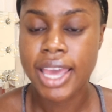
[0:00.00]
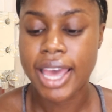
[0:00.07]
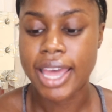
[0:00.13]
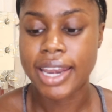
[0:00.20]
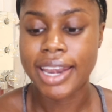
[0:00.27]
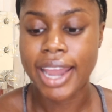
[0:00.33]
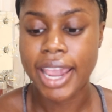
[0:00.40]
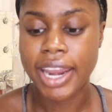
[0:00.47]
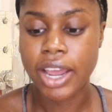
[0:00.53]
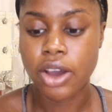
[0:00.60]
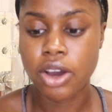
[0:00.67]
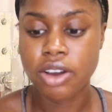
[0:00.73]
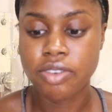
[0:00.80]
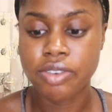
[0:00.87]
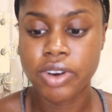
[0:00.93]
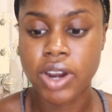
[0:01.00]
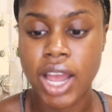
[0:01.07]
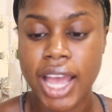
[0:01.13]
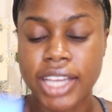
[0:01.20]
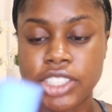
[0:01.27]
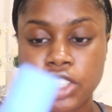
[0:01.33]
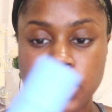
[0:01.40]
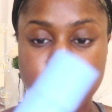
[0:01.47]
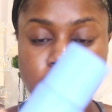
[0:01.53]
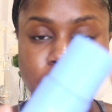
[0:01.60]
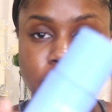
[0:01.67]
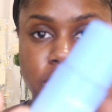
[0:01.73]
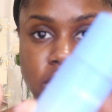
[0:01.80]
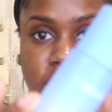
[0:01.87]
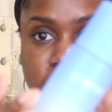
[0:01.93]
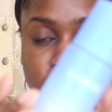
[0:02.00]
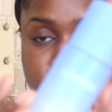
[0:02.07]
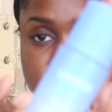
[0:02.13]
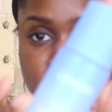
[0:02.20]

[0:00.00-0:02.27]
At night, however, I just received